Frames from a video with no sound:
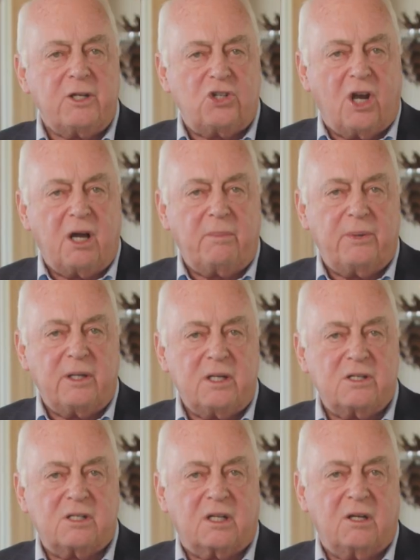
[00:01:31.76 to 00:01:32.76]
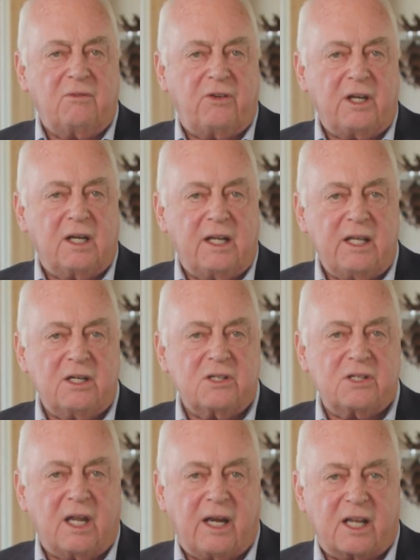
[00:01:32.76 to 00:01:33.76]
job is to convene
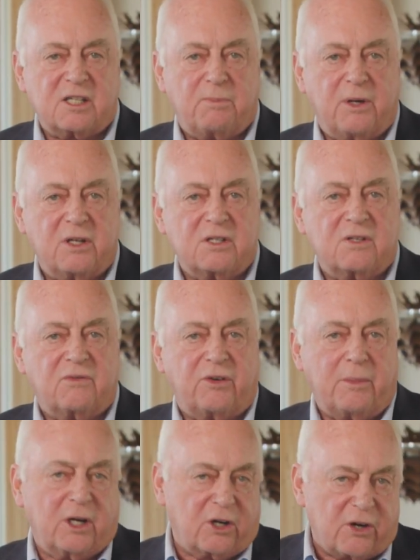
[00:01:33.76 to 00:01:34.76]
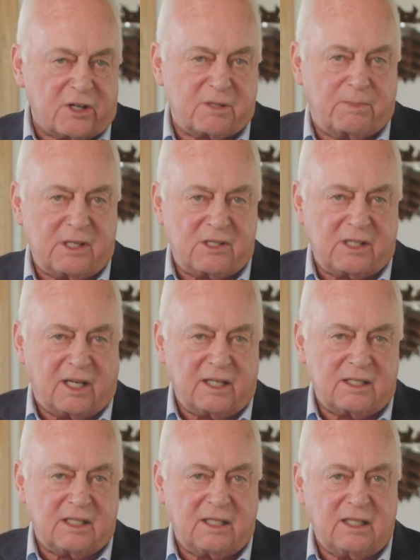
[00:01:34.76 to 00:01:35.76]
leaders and experts from across
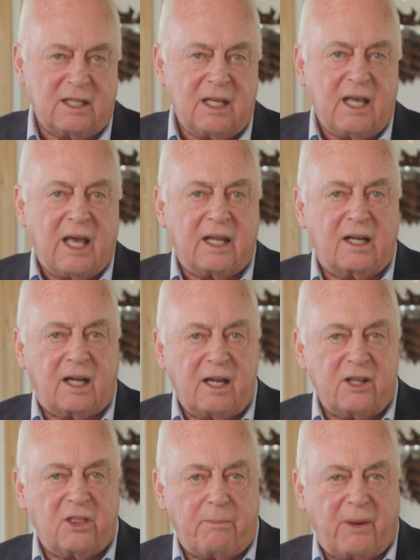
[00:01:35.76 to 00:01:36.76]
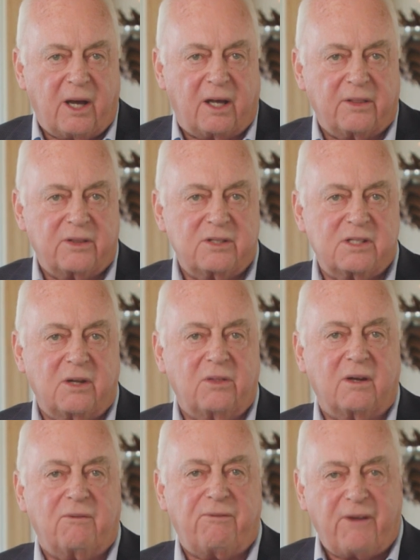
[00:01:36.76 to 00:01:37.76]
BCIT and clear the path so
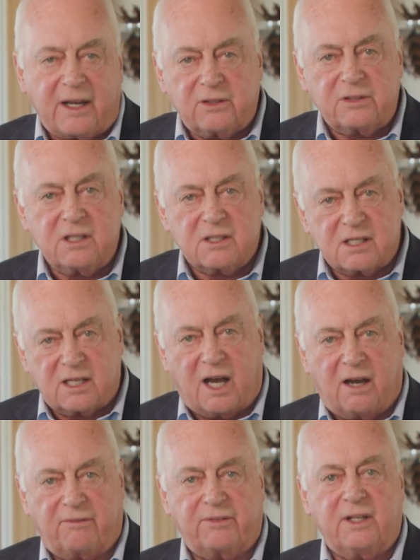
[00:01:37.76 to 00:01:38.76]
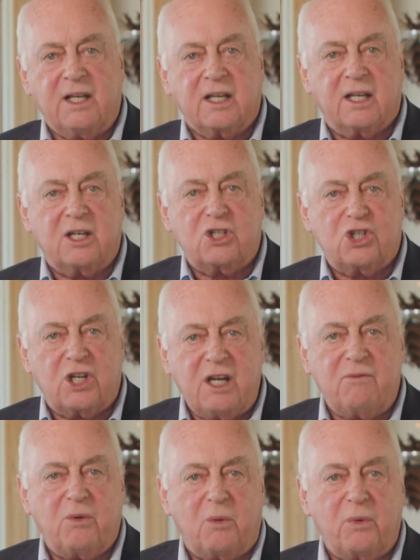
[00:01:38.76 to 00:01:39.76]
that faculty and staff can
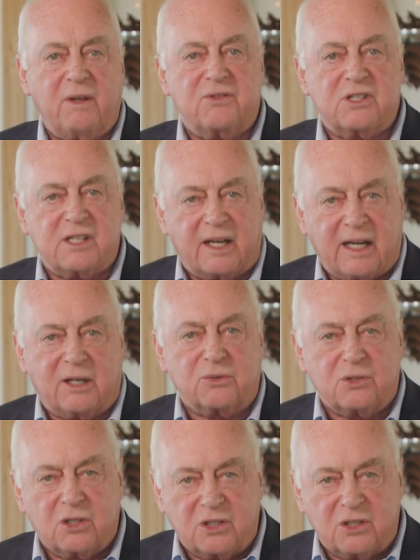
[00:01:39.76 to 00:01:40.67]
achieve what we have set out to